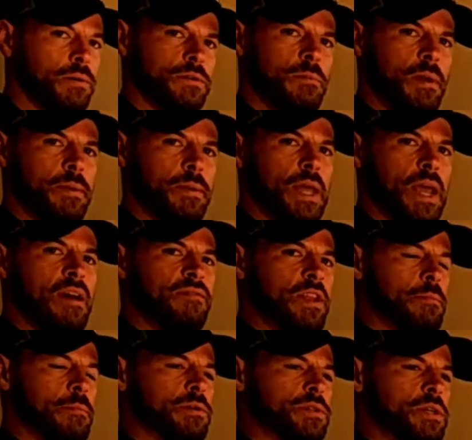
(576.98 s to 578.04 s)
maybe they have
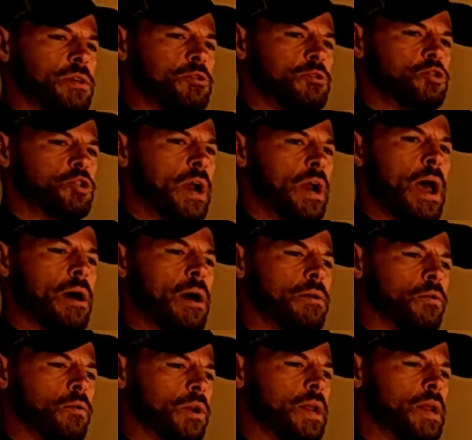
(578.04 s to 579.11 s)
demos that you can try out,
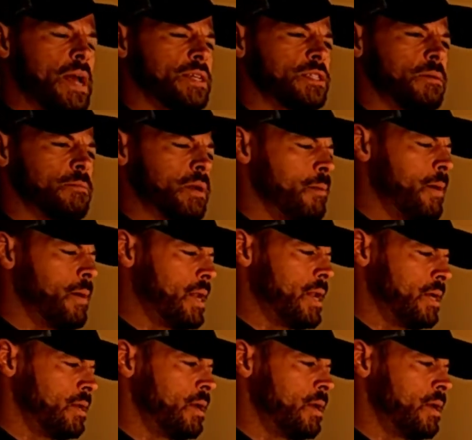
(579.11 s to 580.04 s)
or you can ask somebody about it.